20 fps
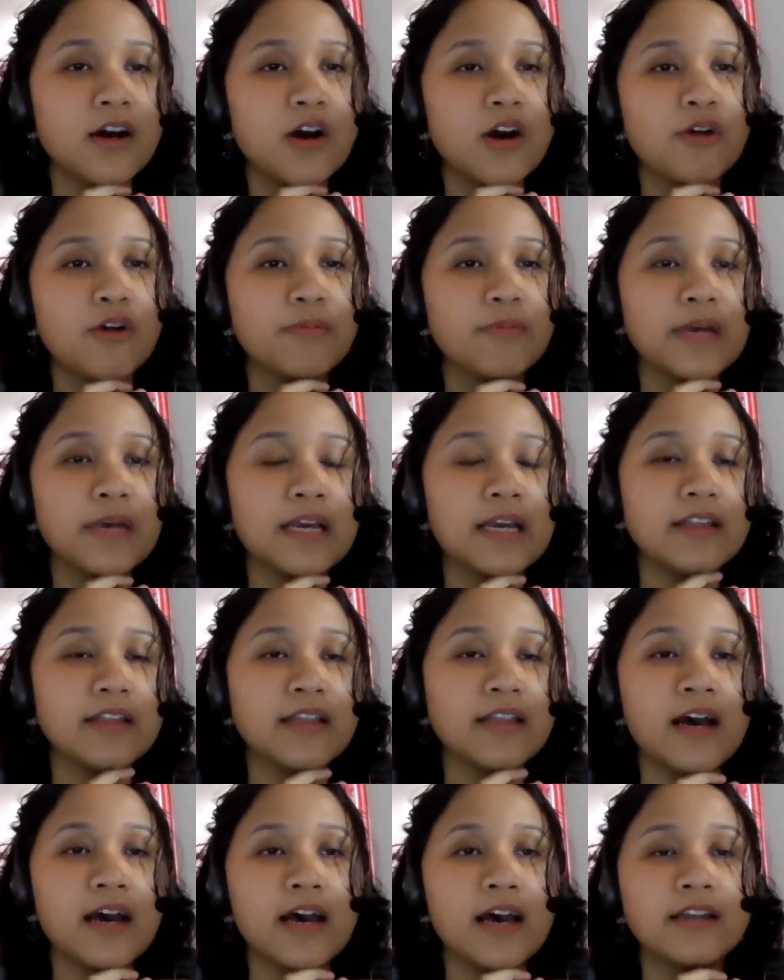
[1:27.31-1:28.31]
Hoping
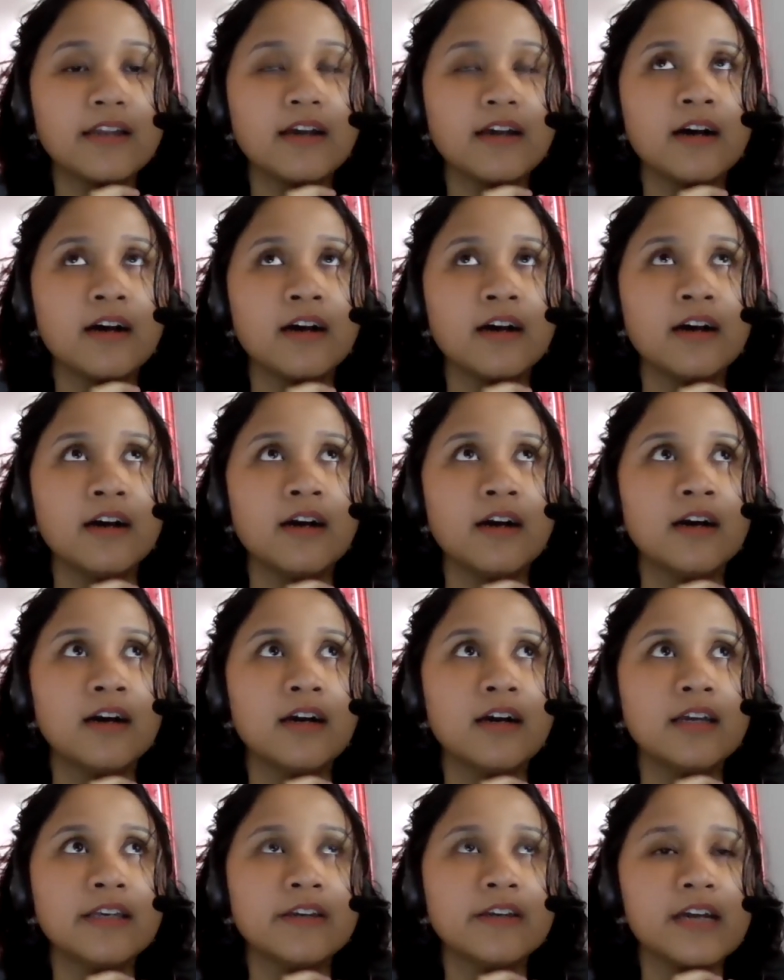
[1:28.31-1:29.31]
that
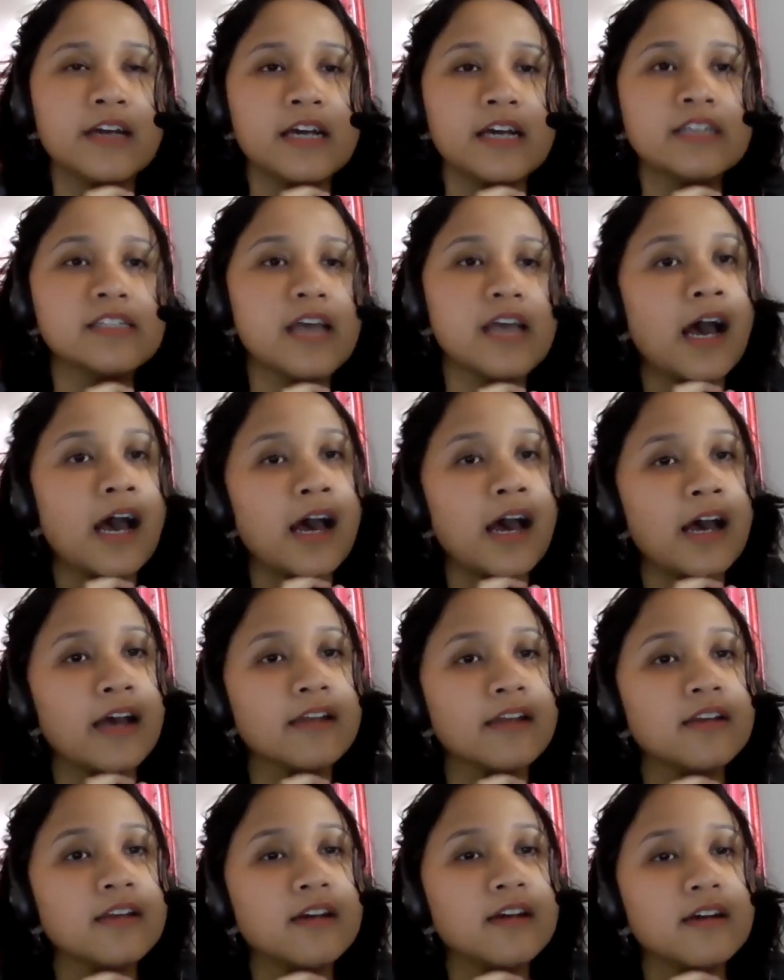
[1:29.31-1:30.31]
uh, you guys had
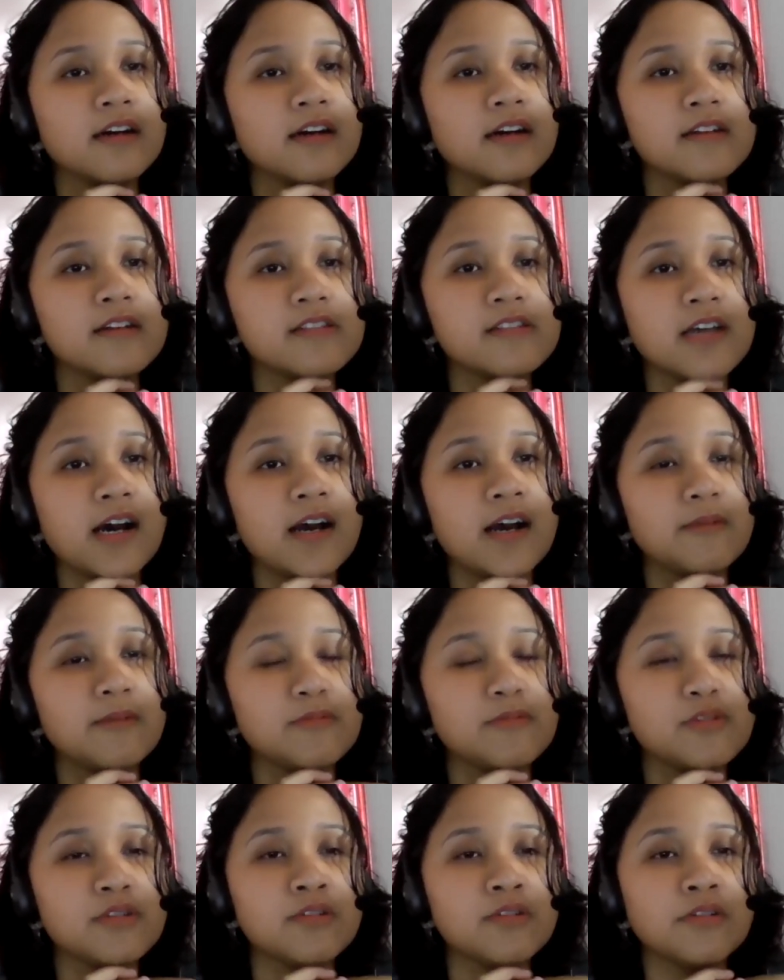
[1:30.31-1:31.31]
a
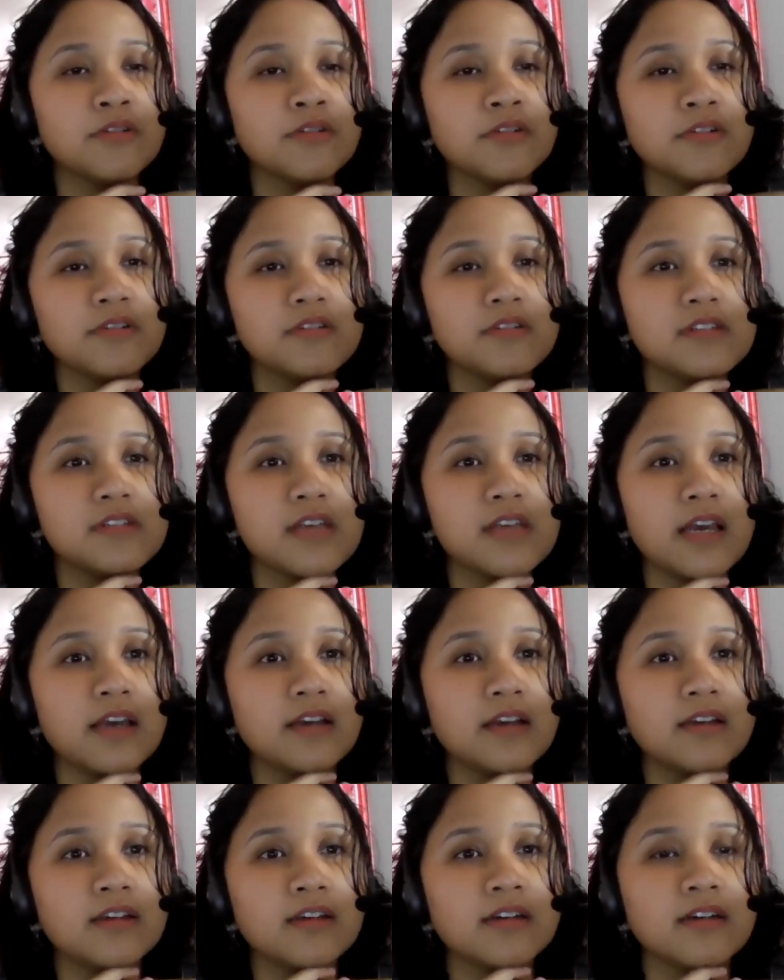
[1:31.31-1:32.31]
time to take
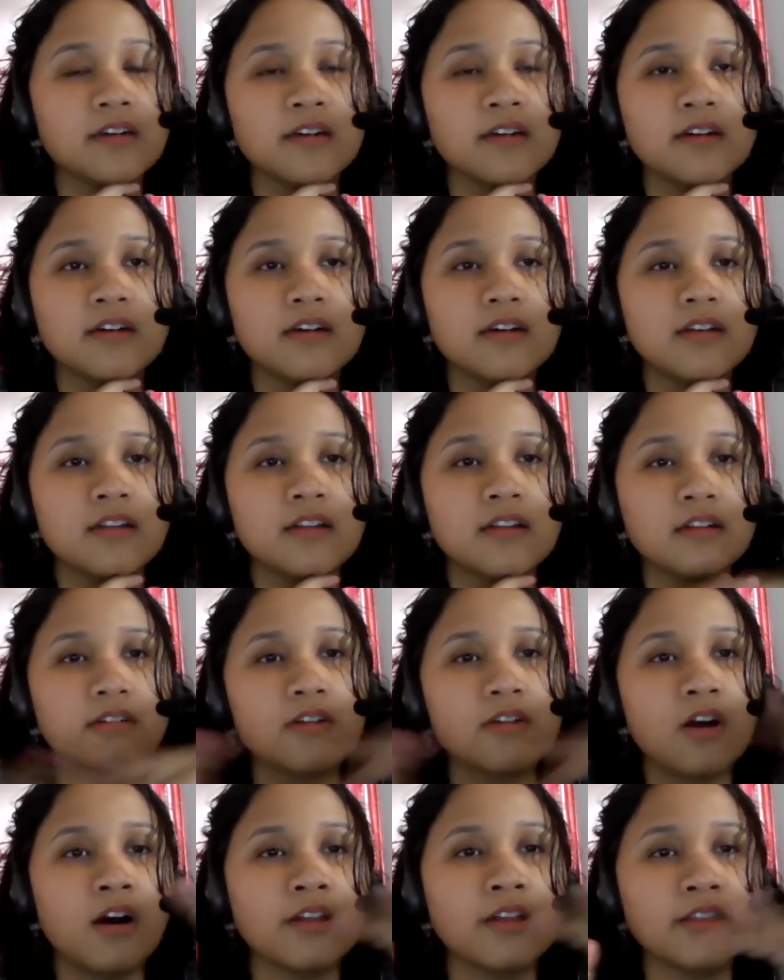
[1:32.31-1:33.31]
uh, a
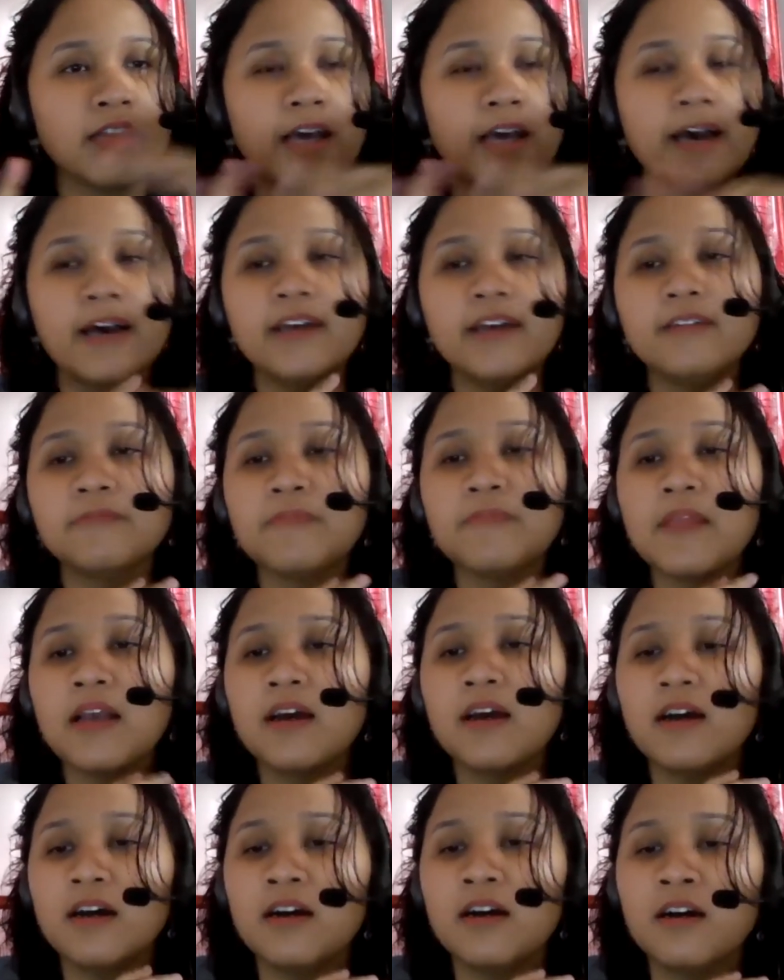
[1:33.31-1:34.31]
look on that
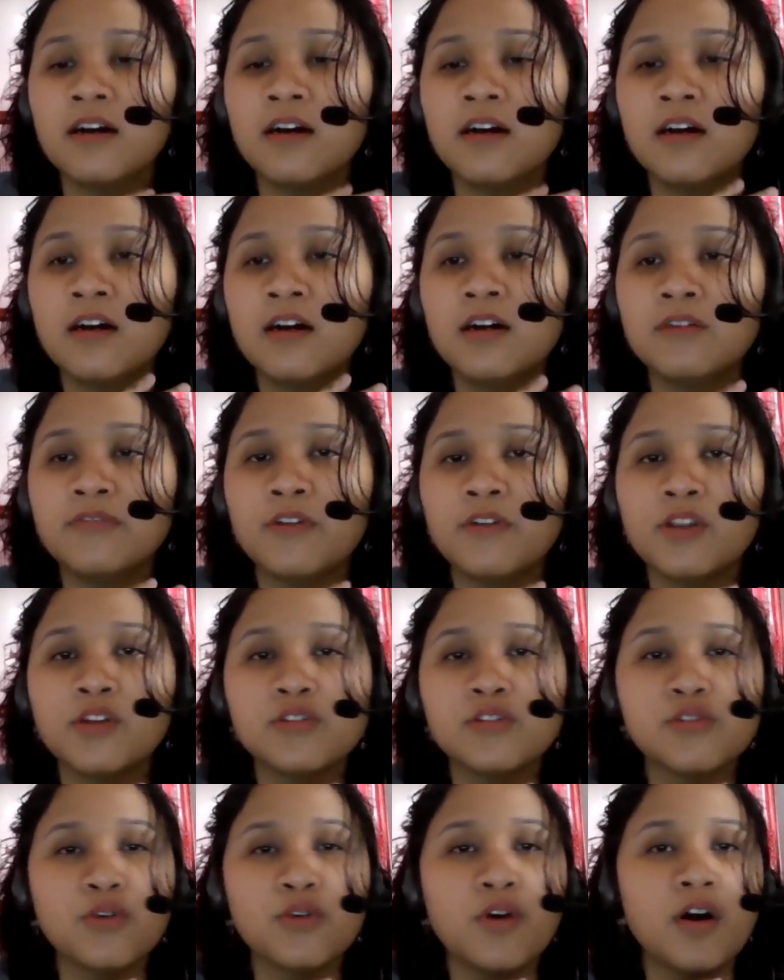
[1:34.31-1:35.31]
uh, for
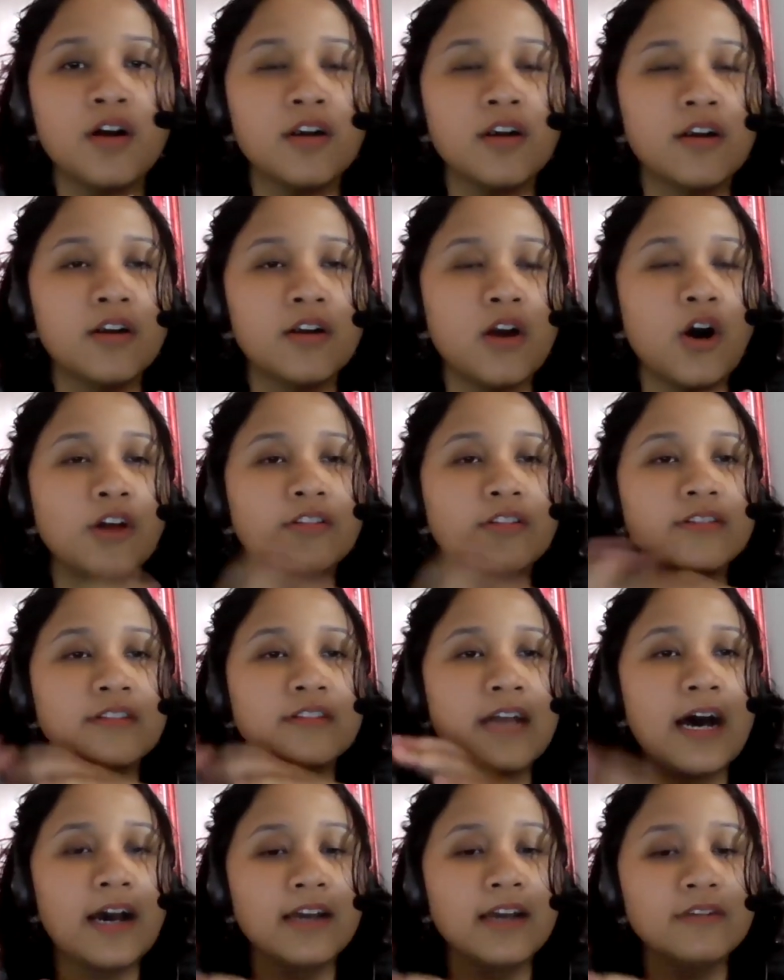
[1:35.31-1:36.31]
those who are
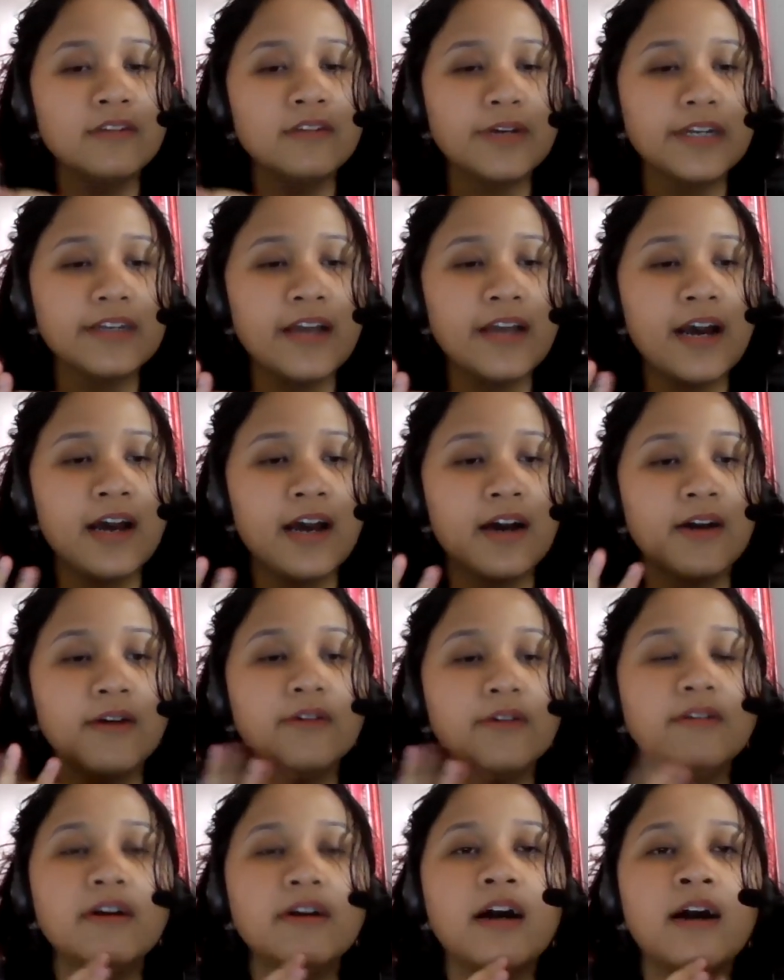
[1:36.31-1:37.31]
online right
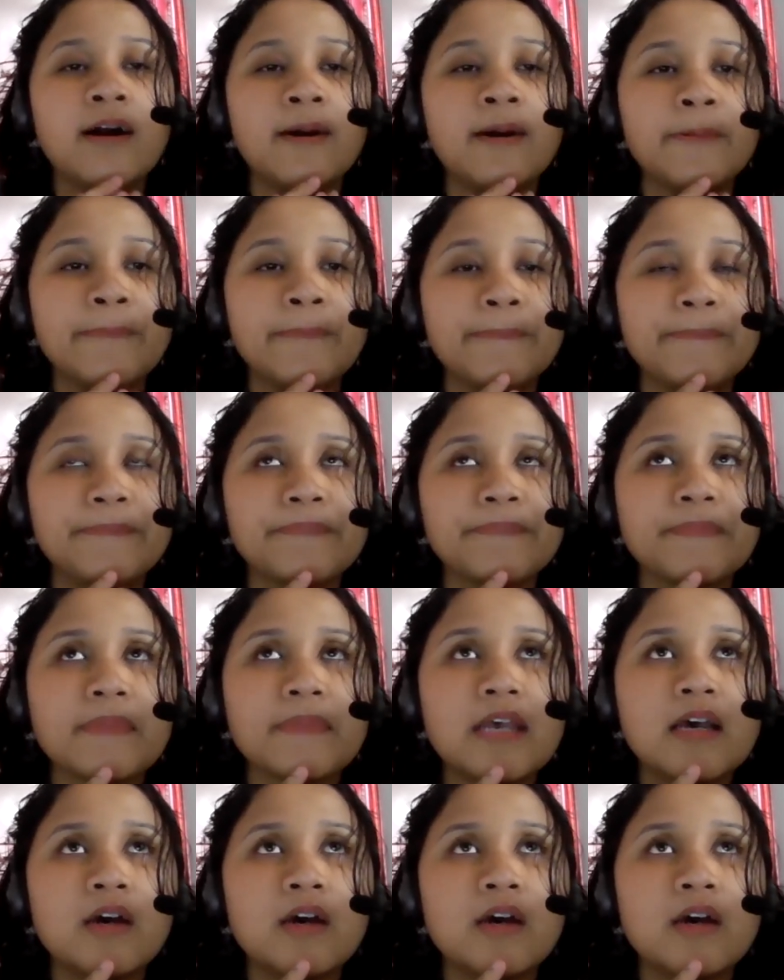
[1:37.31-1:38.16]
now, um,